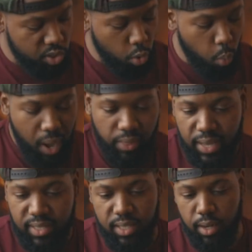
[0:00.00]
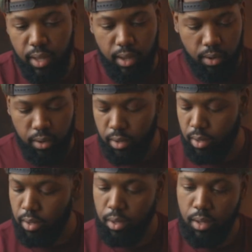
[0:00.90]
so while that's in there,
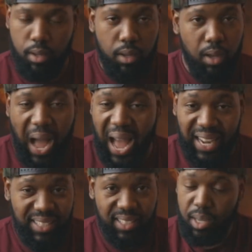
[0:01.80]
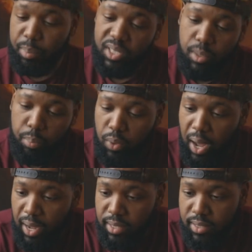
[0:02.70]
I like to keep it simple,
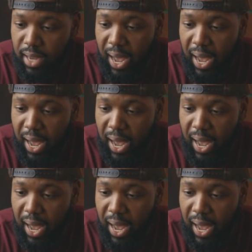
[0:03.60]
guys.